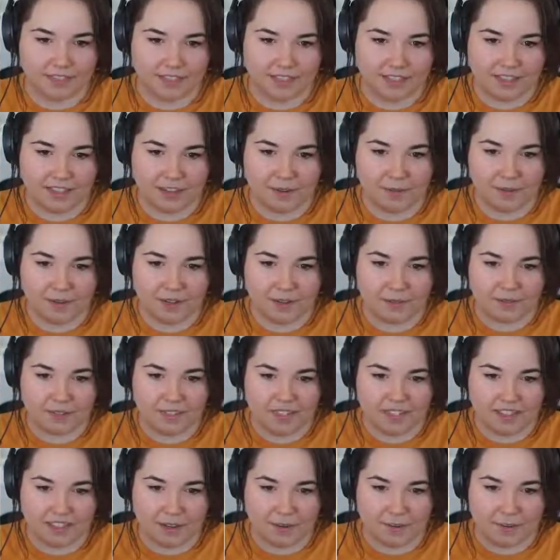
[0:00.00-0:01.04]
Ibrahim
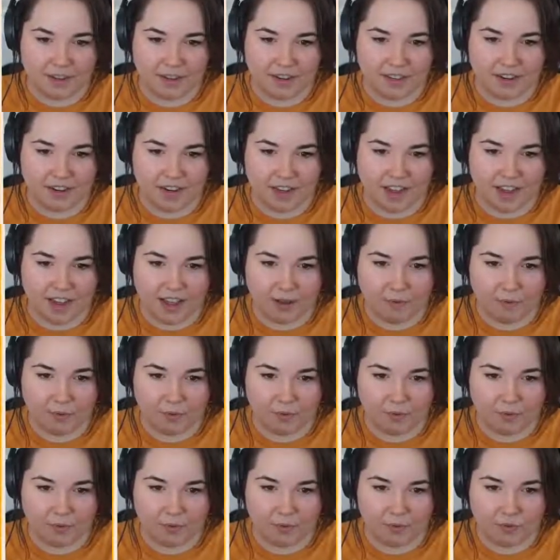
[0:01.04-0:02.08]
says, I made
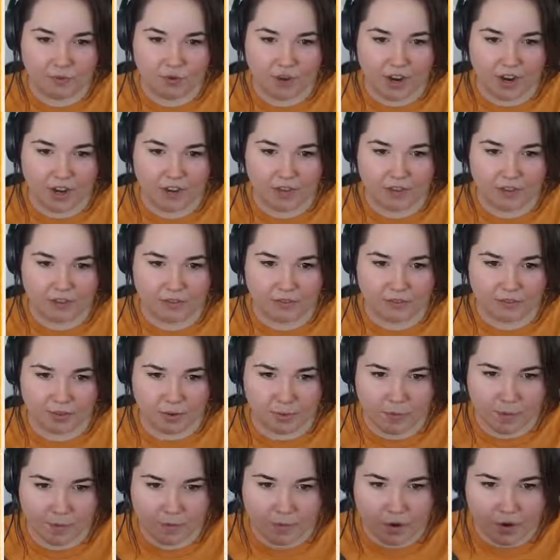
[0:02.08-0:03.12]
drawings from
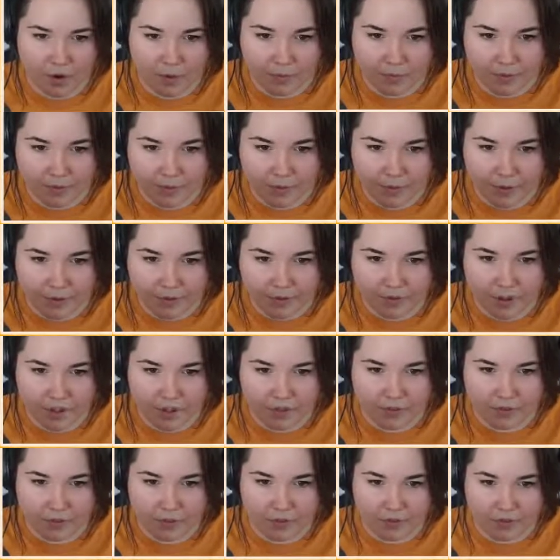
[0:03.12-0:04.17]
a prompt for my
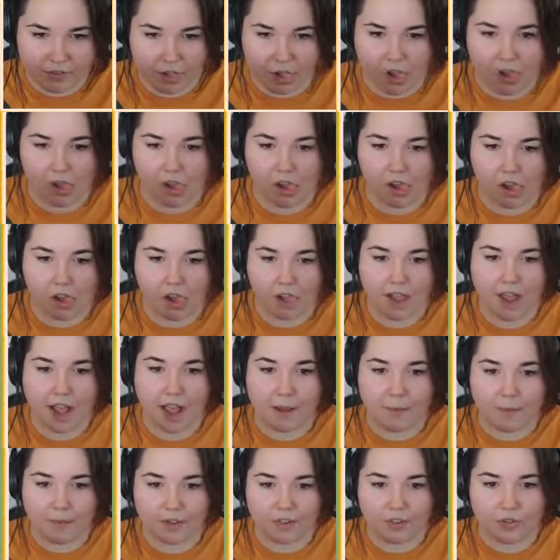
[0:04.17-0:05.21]
follower.
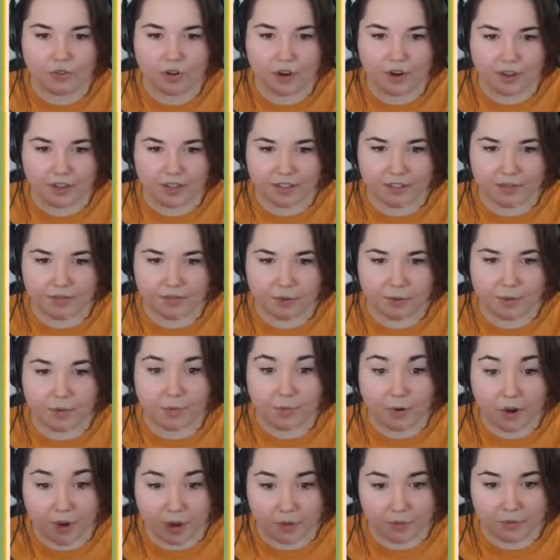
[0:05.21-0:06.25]
I made drawings from a
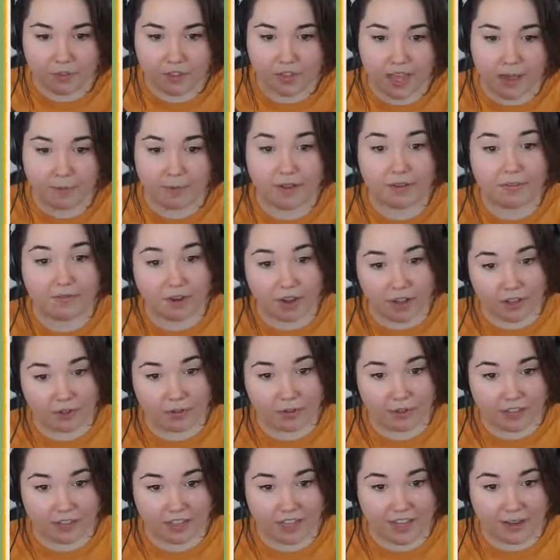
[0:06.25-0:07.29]
prompt that my
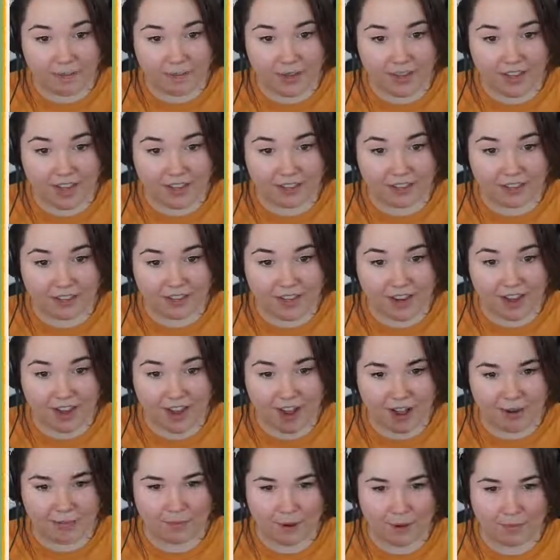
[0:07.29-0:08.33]
followers gave me yesterday
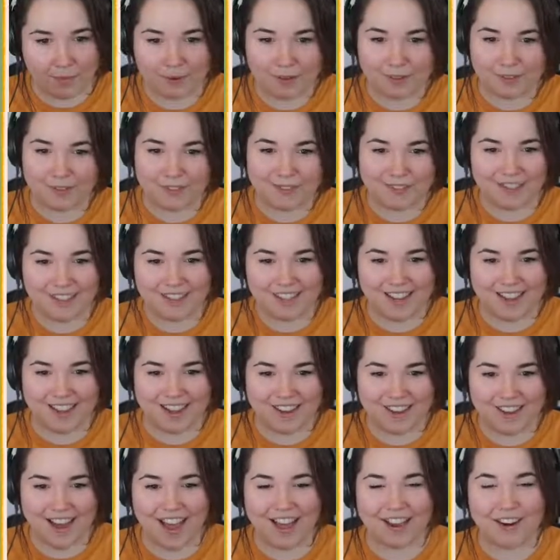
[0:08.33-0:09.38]
on my personal
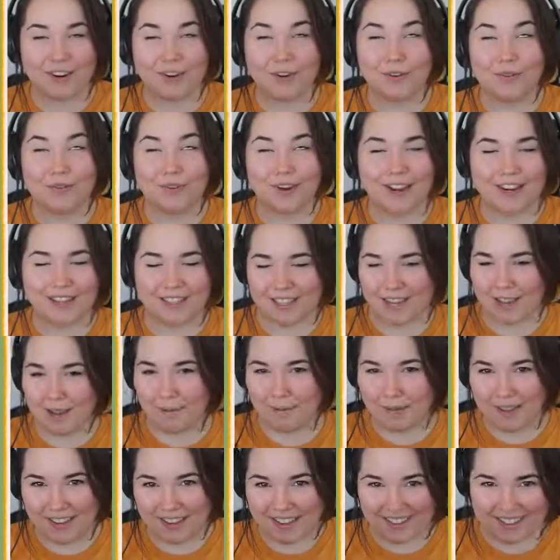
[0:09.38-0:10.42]
account. Had a great time
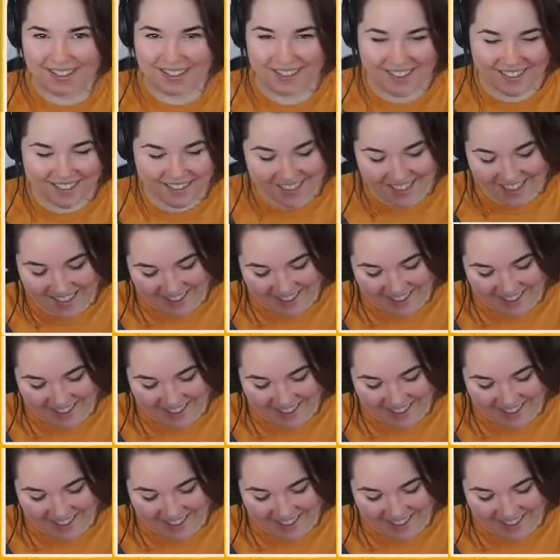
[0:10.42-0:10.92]
making it. That